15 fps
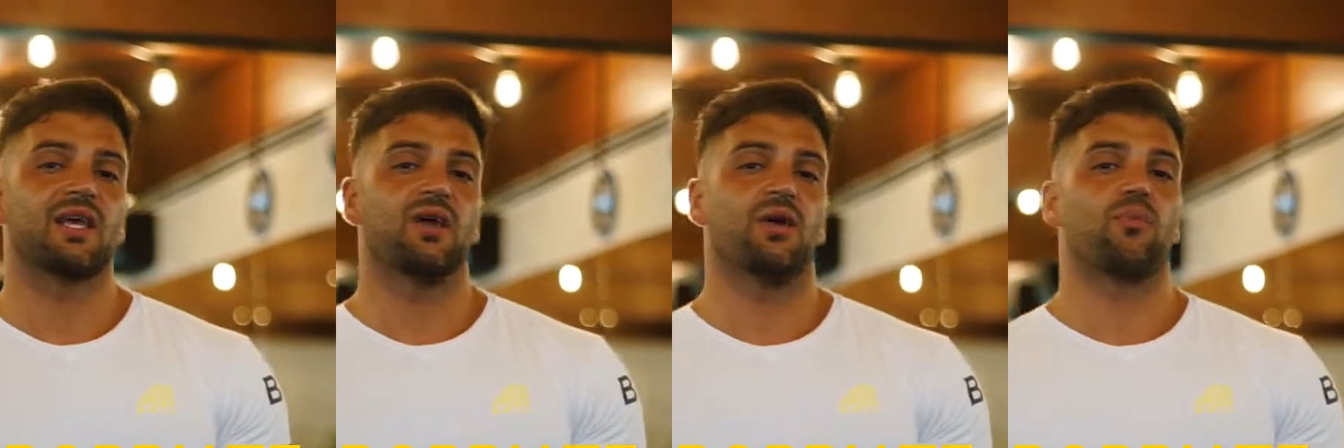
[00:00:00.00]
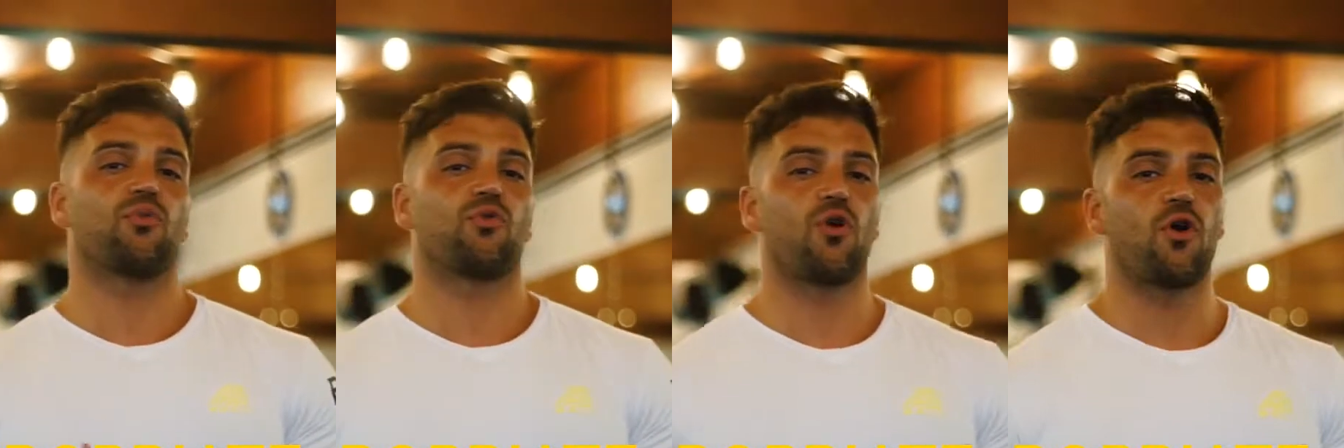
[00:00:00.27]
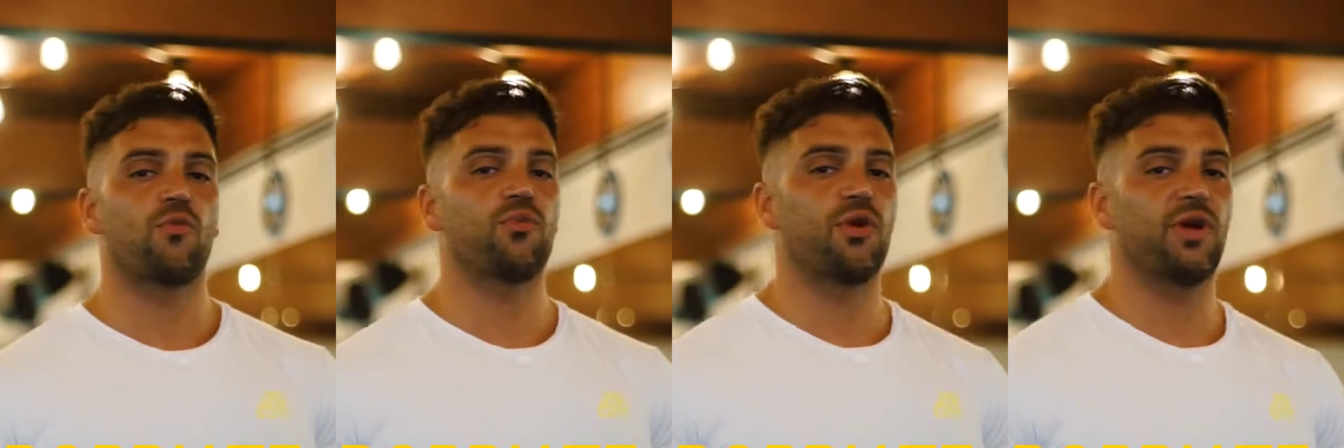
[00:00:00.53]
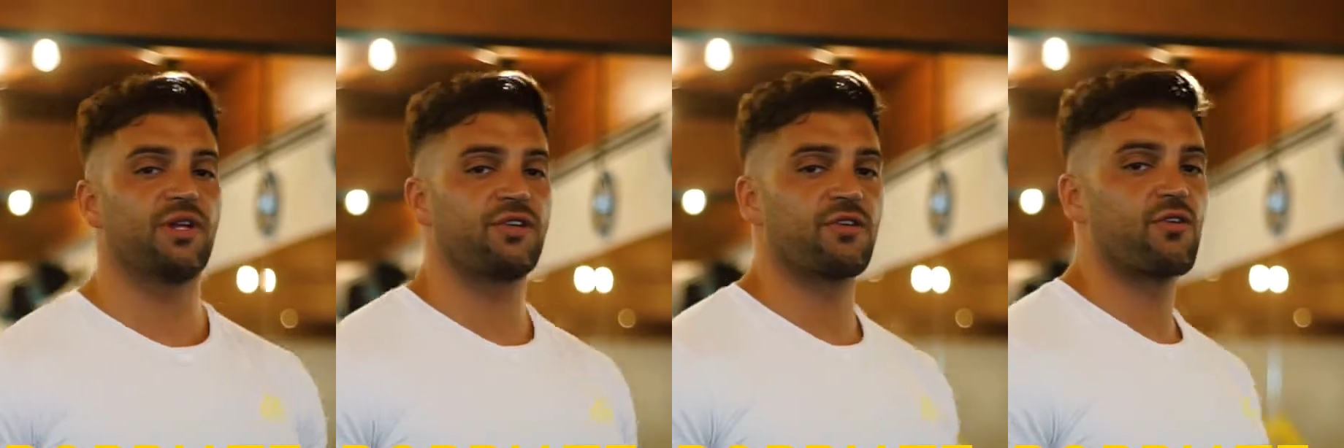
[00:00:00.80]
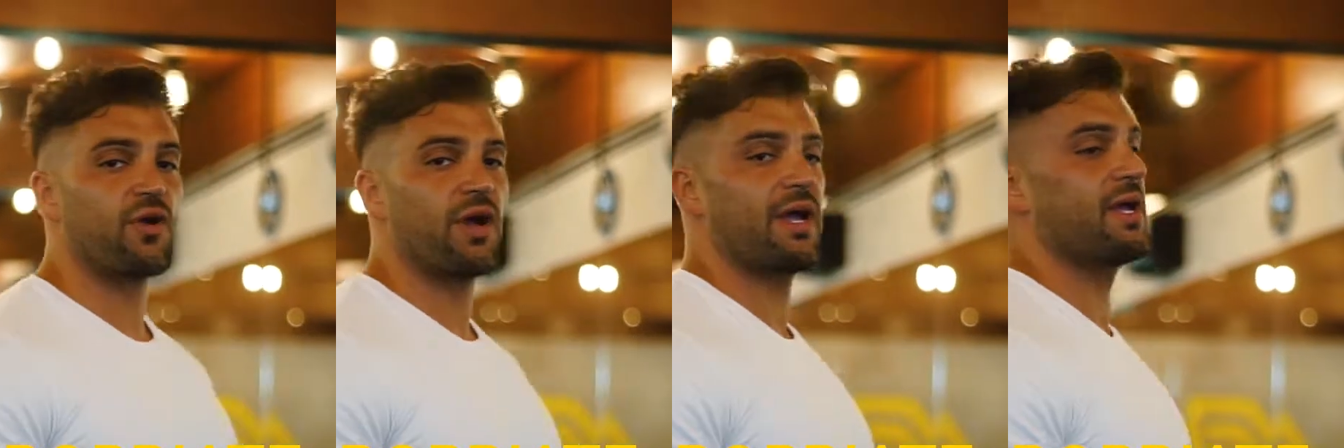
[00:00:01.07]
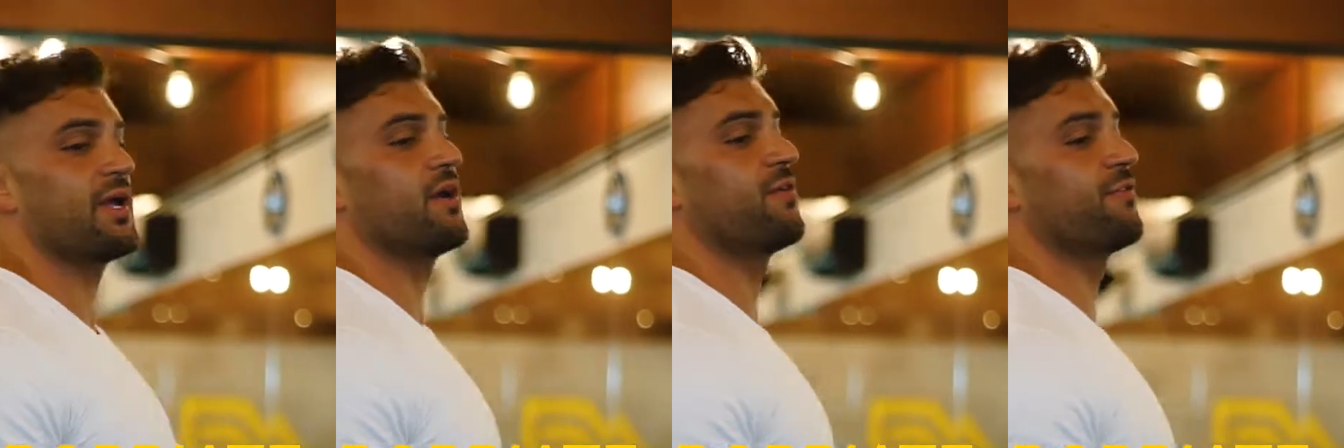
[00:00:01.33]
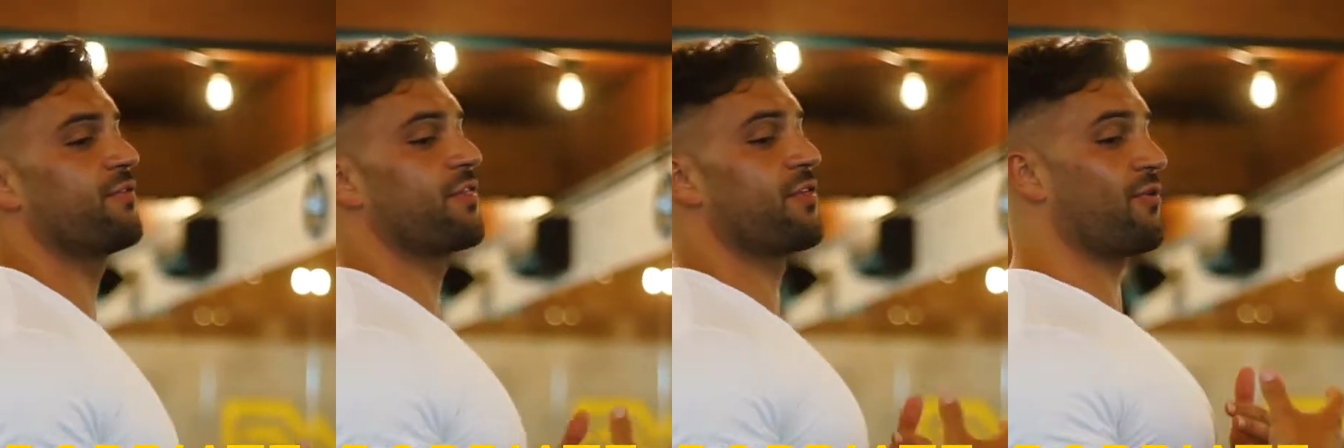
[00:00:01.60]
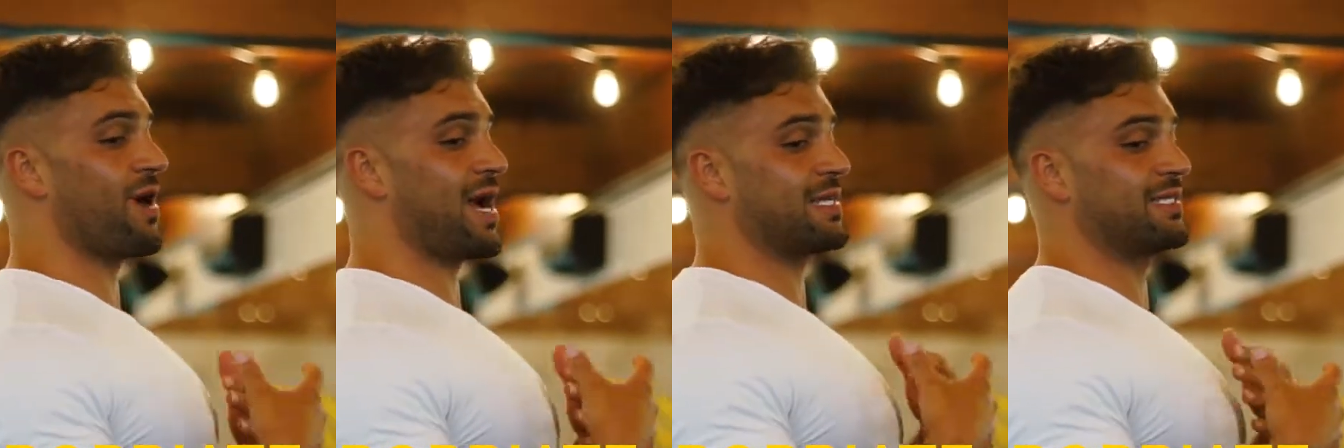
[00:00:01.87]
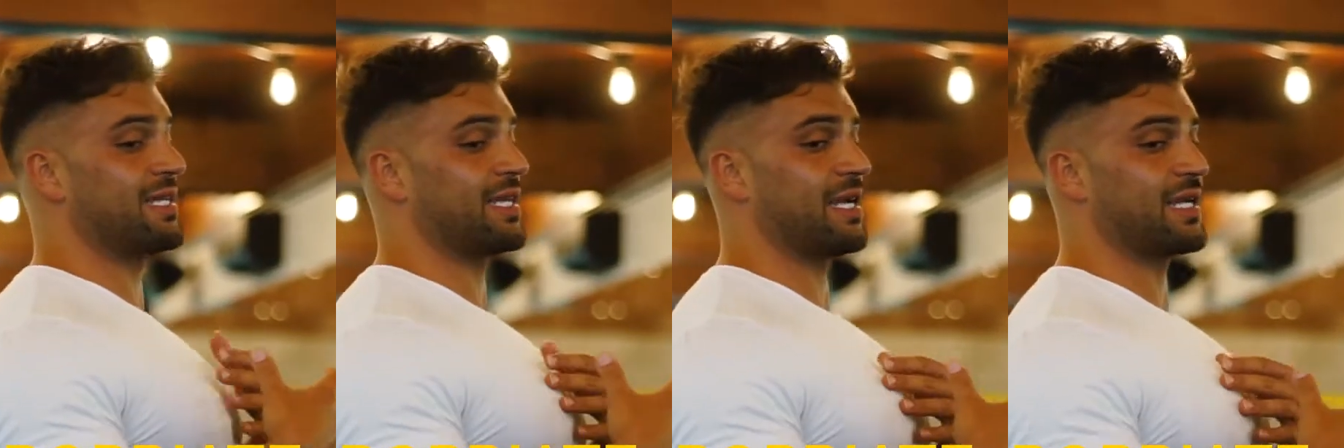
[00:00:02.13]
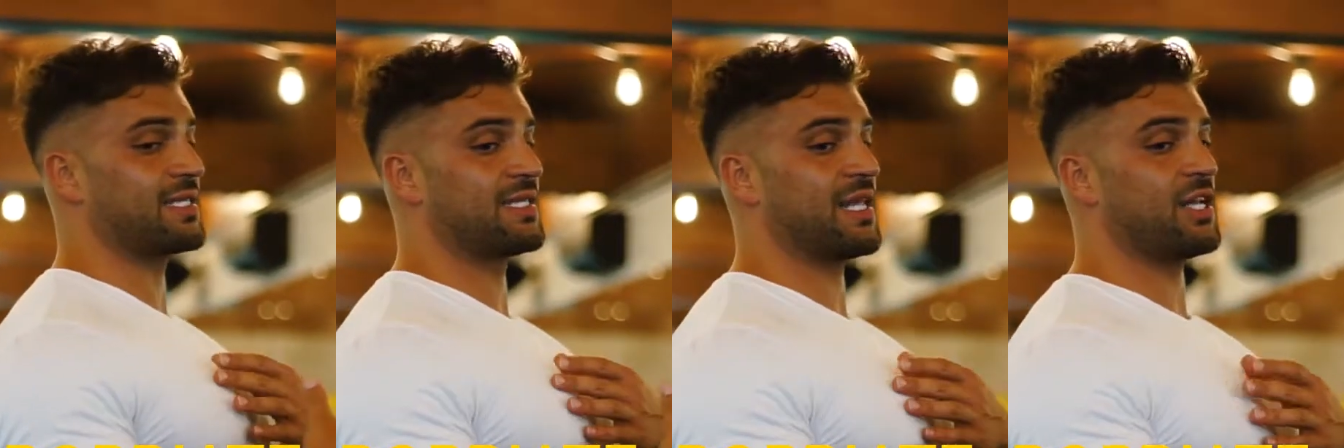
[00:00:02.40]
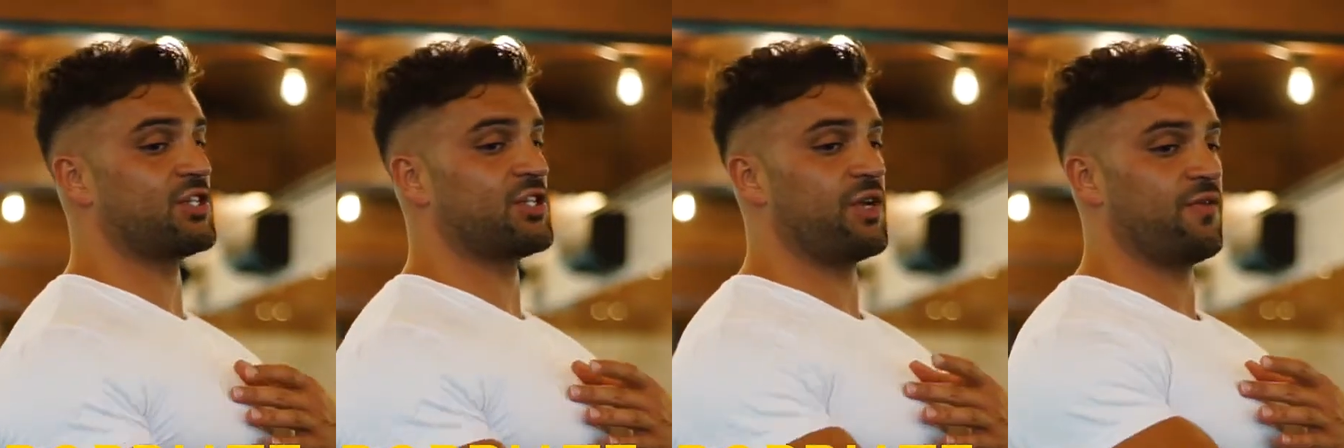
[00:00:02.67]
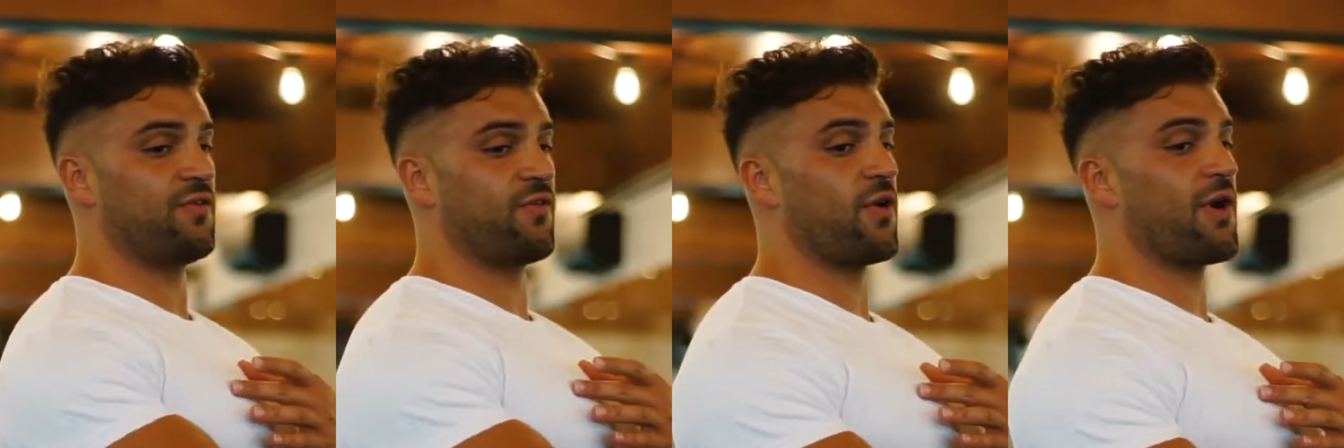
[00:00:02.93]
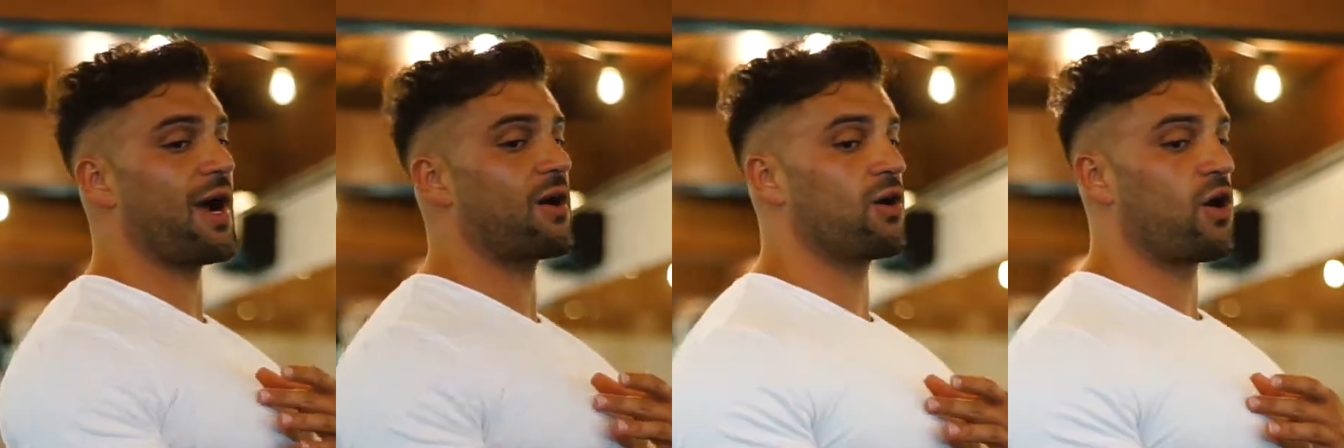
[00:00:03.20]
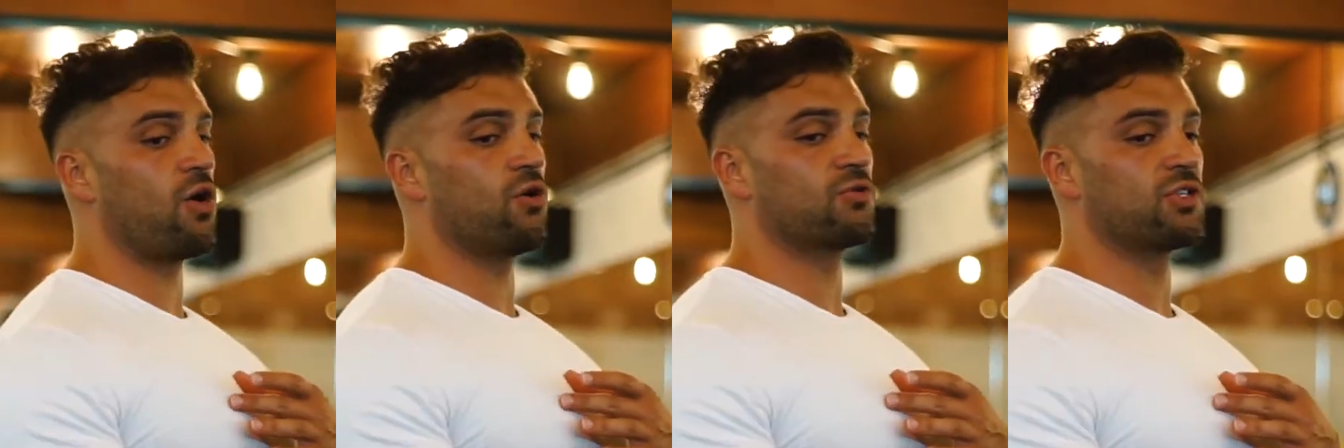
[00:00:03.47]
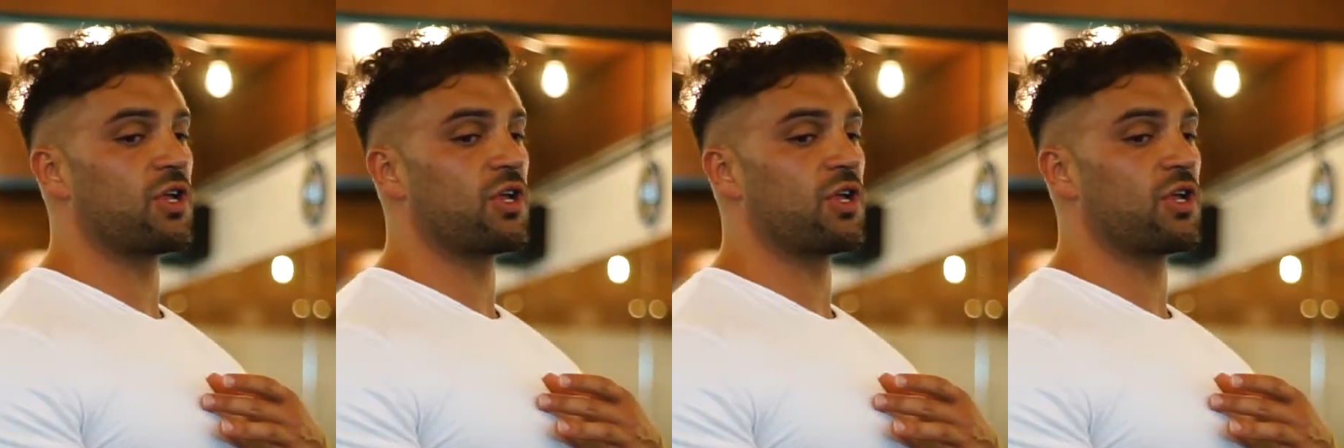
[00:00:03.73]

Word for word: the appropriate degree of thoracic extension for our goal.